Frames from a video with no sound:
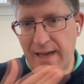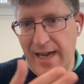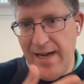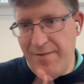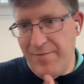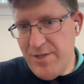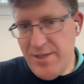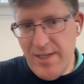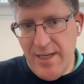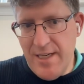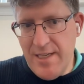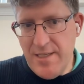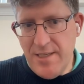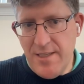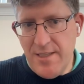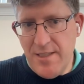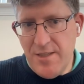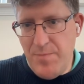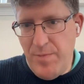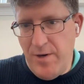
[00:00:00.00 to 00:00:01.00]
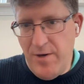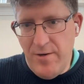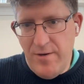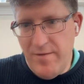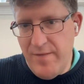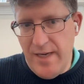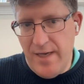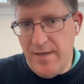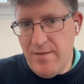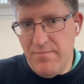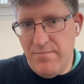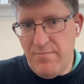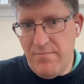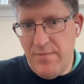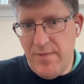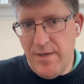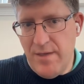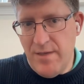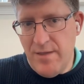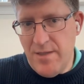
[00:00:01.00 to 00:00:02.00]
Advertising is part of that,
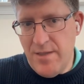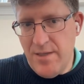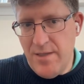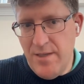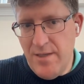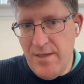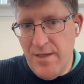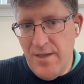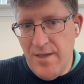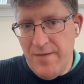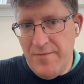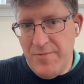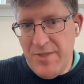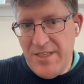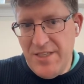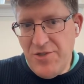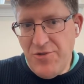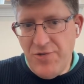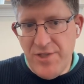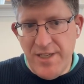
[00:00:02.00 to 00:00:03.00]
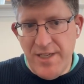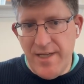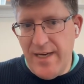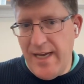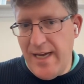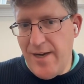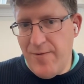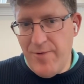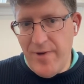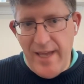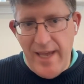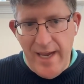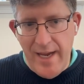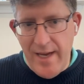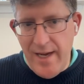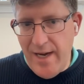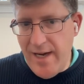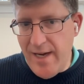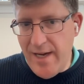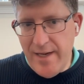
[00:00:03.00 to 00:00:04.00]
and and what's interesting now with
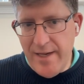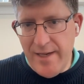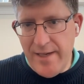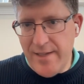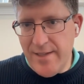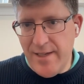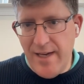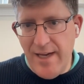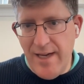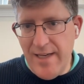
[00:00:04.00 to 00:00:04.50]
AI and